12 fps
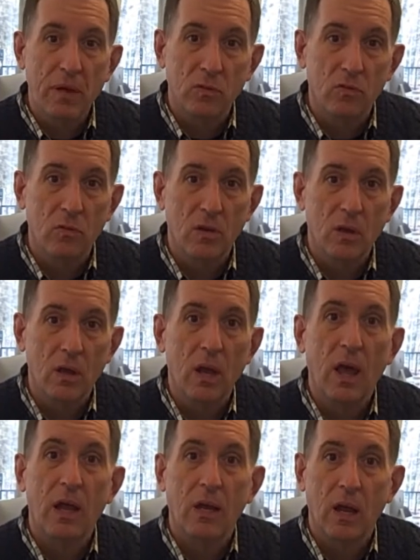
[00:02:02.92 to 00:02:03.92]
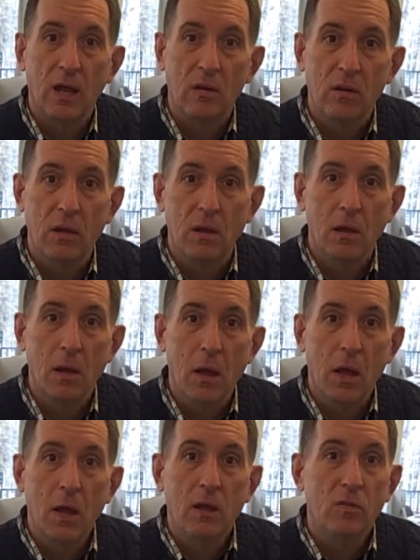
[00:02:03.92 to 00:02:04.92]
BC and AD.
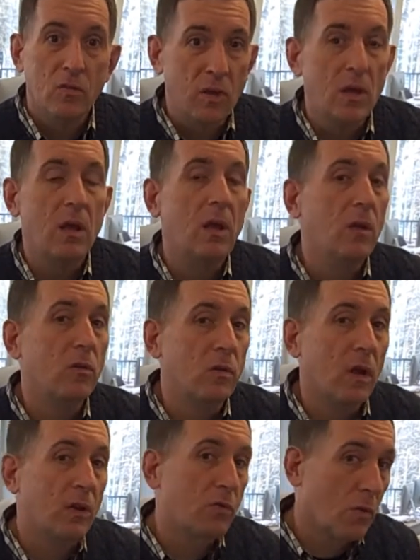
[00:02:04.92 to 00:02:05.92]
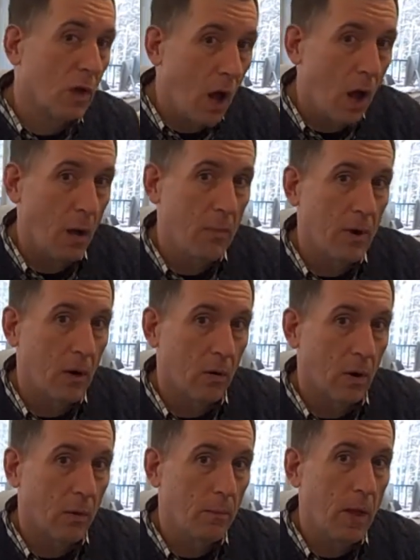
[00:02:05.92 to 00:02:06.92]
CE stands for Common
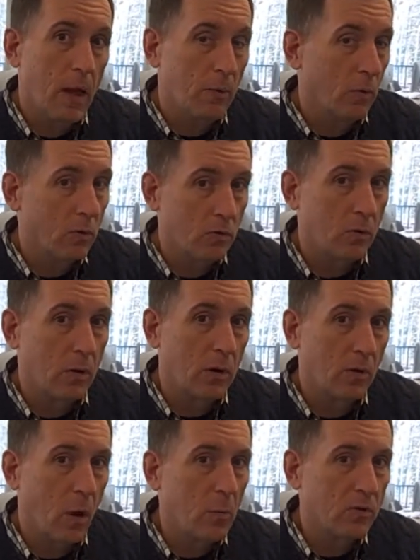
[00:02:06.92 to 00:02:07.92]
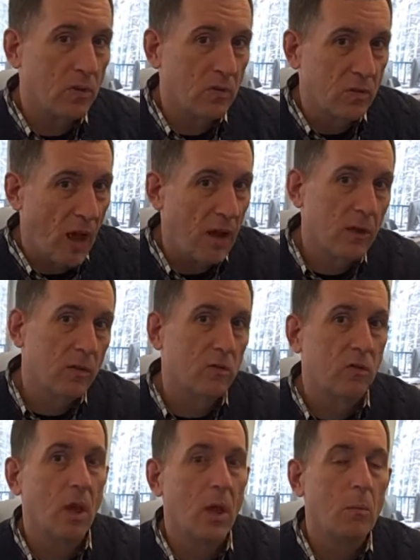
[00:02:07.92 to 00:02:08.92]
Era, and those are almost exactly the
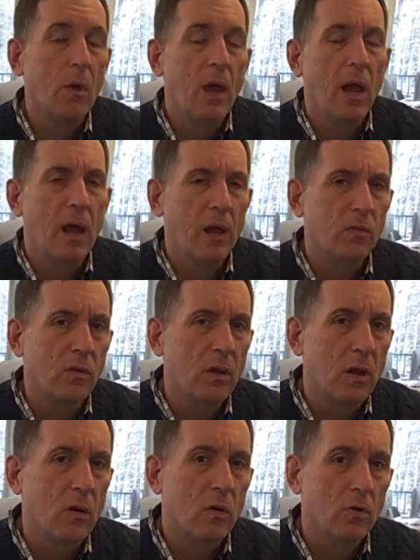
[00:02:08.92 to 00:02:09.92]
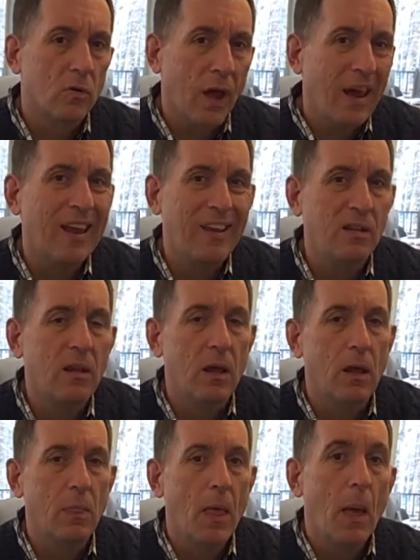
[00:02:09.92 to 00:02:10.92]
same as the years AD.
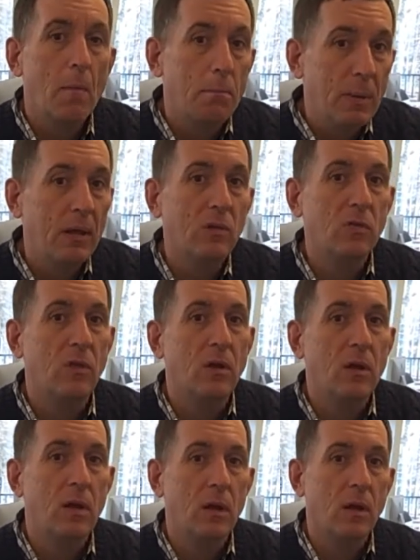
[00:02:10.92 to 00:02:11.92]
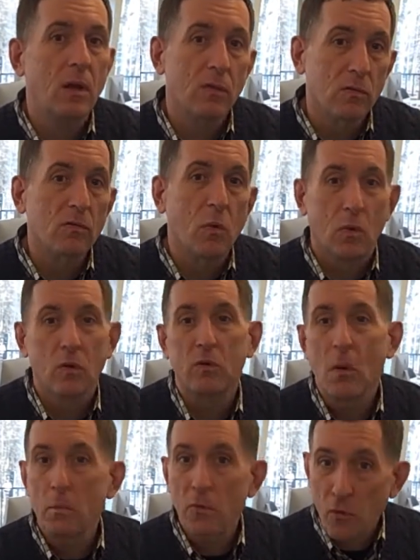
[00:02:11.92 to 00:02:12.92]
BCE is, of course,
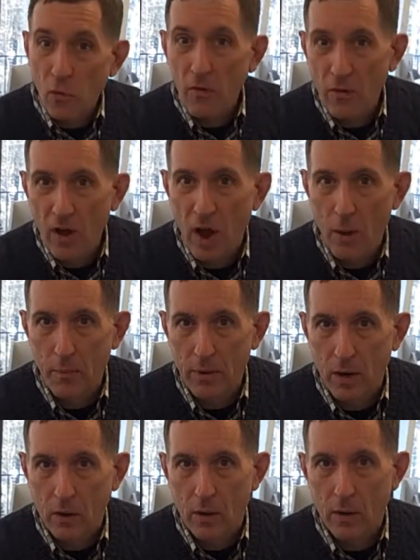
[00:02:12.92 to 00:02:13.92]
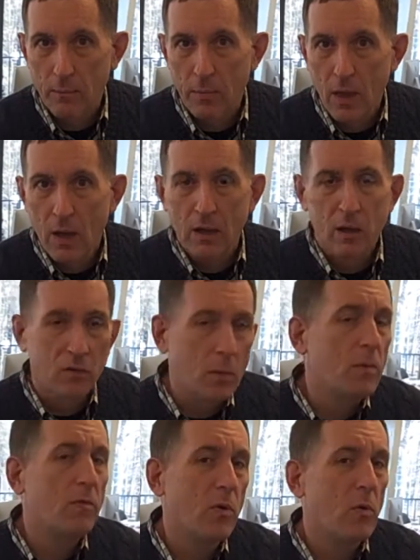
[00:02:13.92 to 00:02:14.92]
before the Common Era. Now,
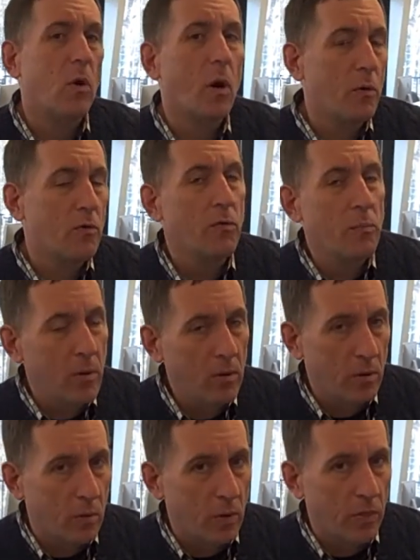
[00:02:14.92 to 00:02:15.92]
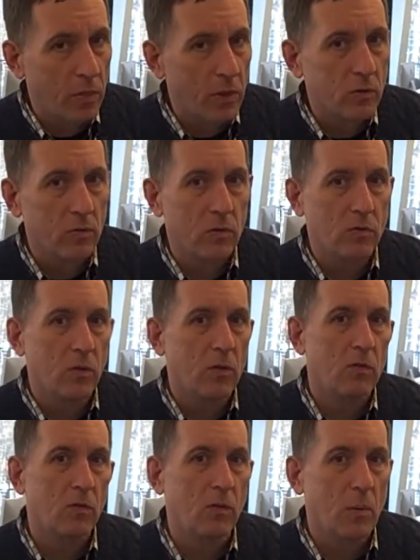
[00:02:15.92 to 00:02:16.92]
some of you are already familiar with this, and so
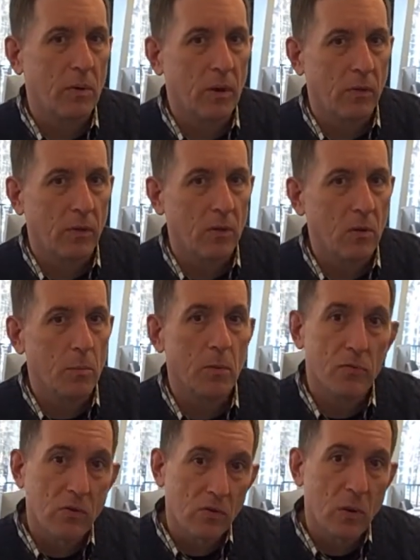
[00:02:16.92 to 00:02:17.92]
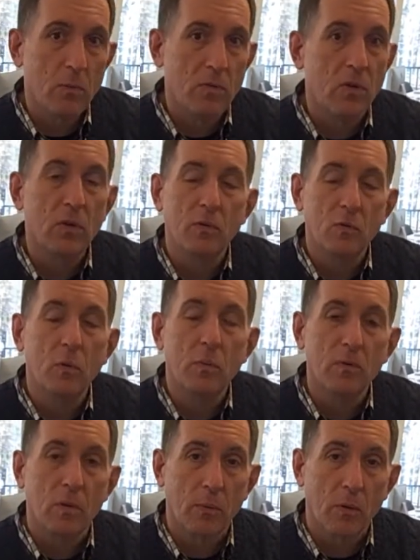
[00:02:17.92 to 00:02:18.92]
this could be nothing new, but for some of you, this will
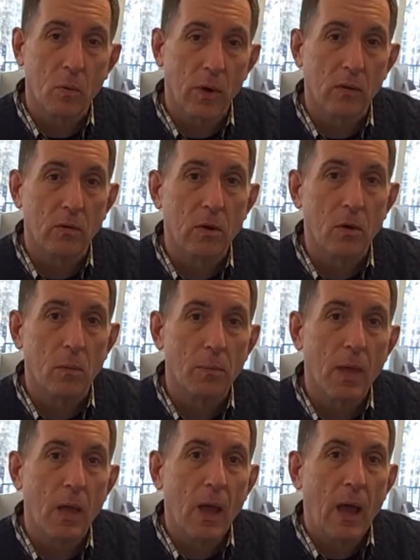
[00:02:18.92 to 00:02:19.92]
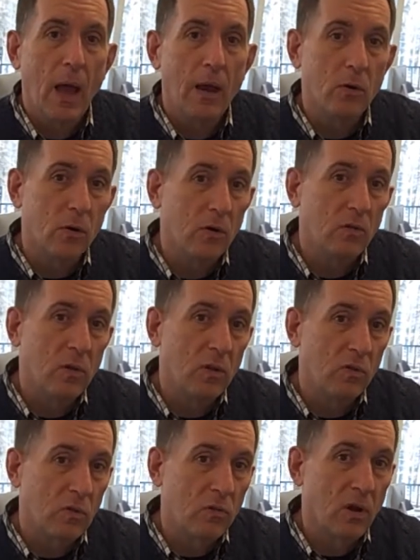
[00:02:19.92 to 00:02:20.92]
be something quite new, and you're going to see
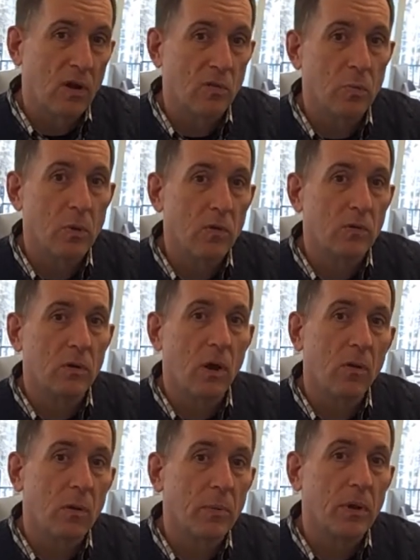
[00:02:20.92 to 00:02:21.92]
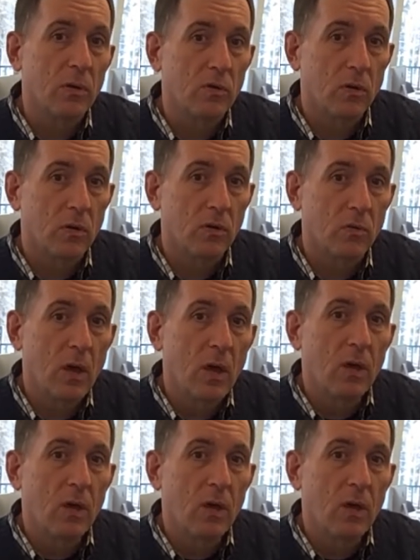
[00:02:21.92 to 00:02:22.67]
this in textbooks and other places.